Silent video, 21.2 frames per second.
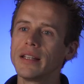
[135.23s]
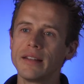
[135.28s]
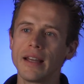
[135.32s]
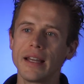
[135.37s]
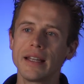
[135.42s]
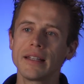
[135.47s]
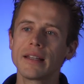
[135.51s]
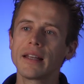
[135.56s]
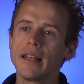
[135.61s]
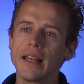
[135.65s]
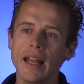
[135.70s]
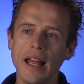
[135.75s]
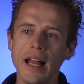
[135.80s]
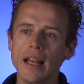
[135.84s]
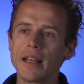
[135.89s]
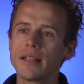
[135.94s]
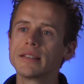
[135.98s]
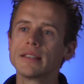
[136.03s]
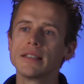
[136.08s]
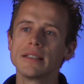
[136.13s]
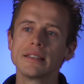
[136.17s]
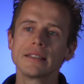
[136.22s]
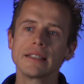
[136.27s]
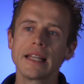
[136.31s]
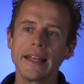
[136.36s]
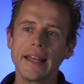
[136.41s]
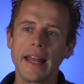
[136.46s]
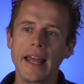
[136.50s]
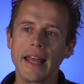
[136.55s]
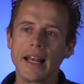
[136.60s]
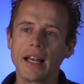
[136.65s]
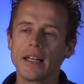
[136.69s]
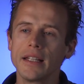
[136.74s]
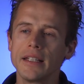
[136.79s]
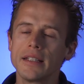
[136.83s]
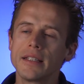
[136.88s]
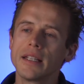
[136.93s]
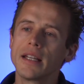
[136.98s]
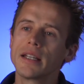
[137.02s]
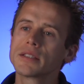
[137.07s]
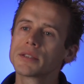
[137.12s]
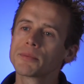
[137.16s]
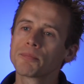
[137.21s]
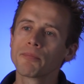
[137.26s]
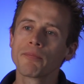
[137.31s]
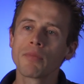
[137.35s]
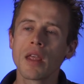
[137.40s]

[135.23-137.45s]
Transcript: data analysis, and analytics.